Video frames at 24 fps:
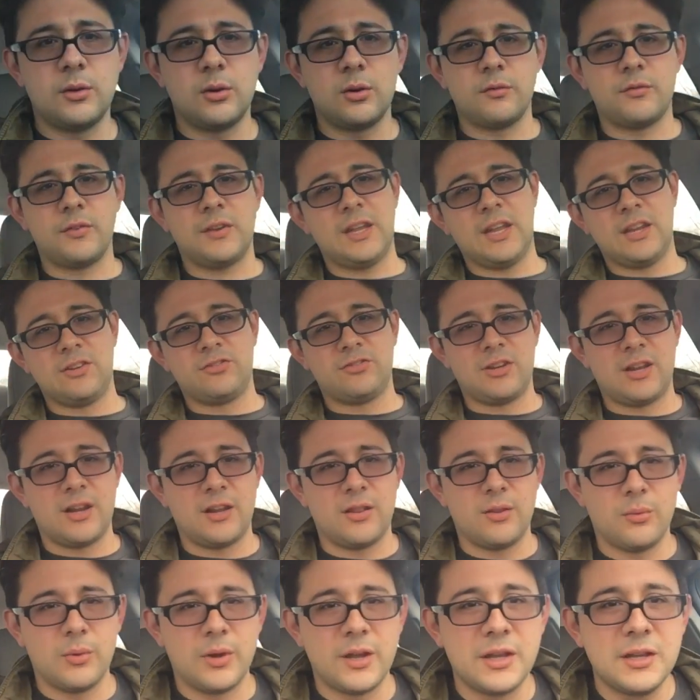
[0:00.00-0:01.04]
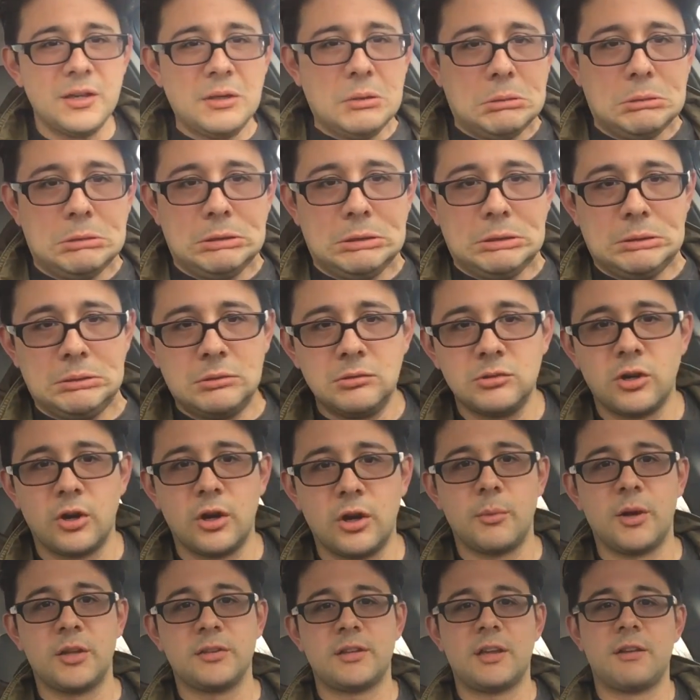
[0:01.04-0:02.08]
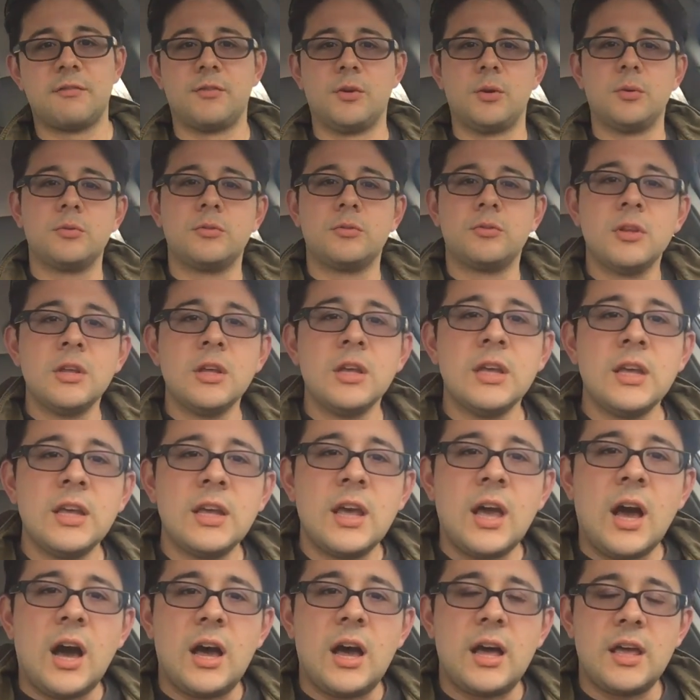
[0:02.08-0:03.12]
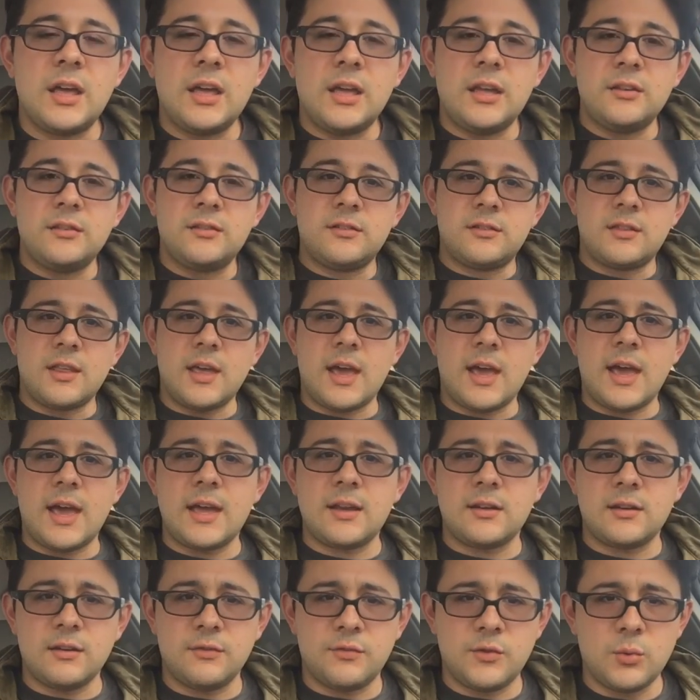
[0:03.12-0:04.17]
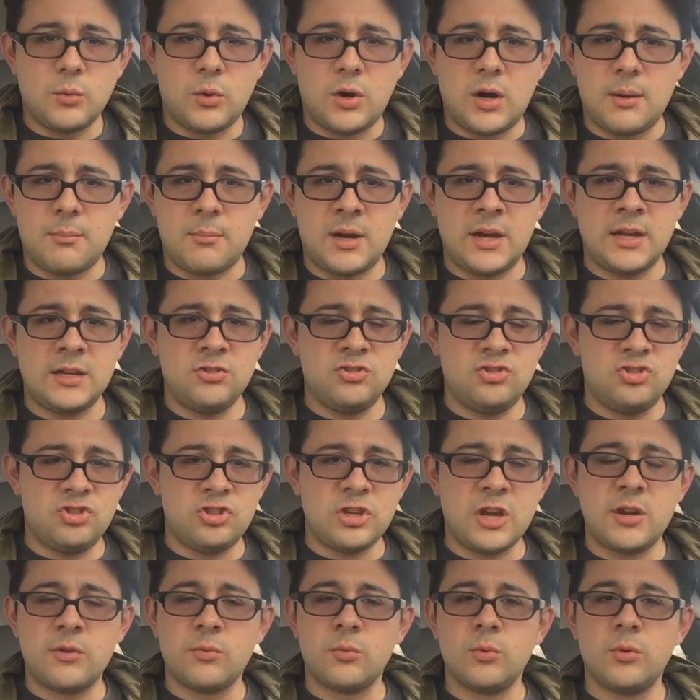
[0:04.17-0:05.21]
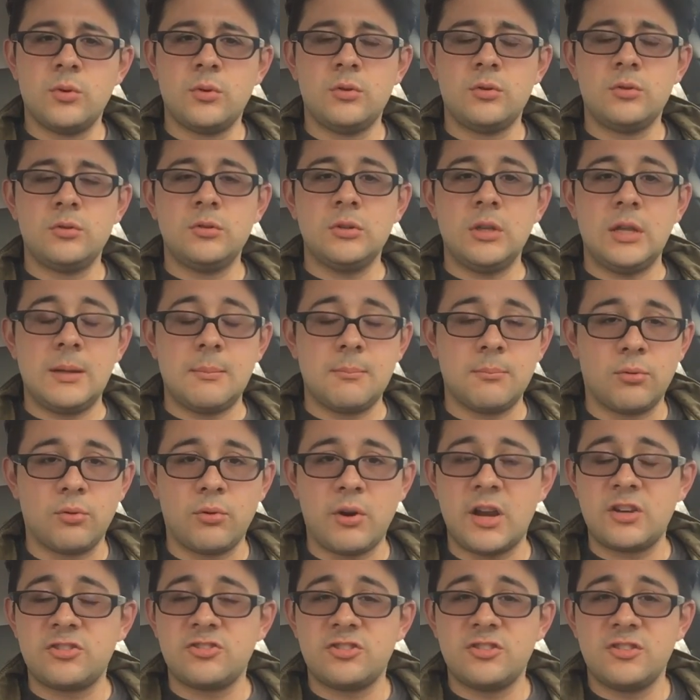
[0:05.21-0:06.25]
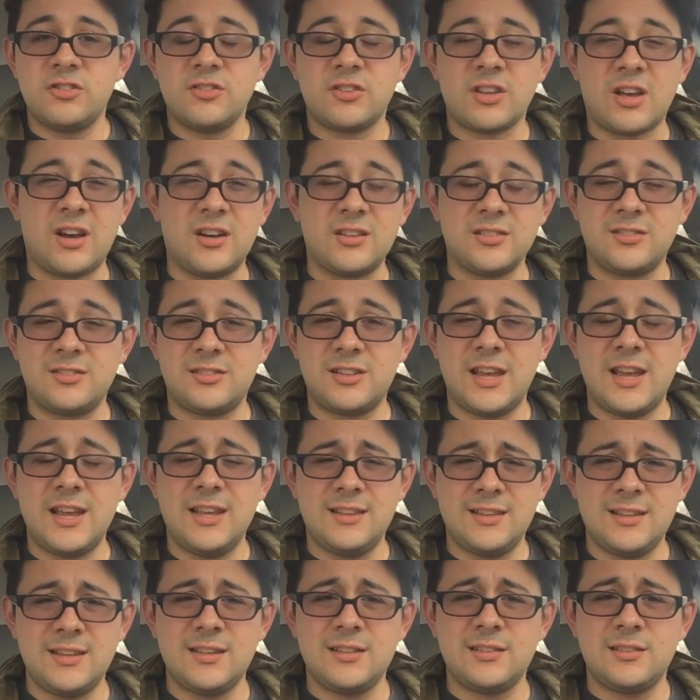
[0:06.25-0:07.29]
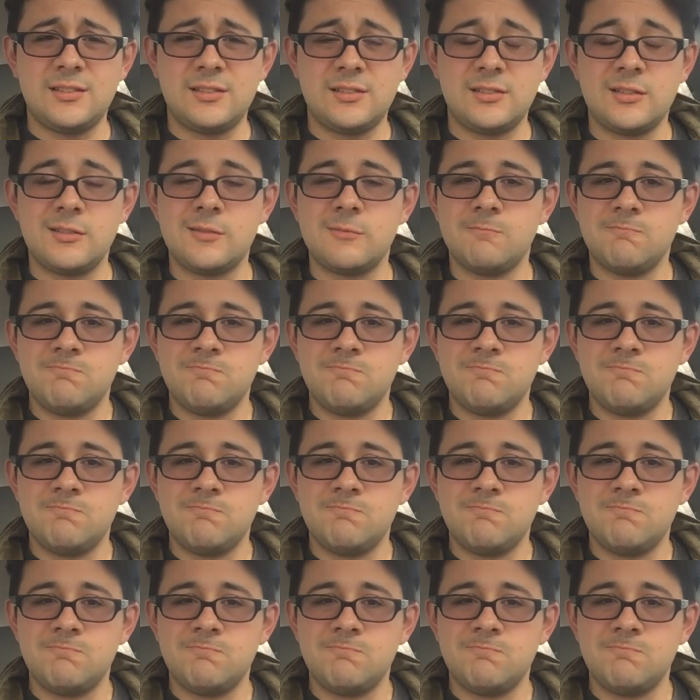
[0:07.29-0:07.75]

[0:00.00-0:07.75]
notification out of the way. Sorry about that, folks. Is that if you want my general impressions, I'll say this.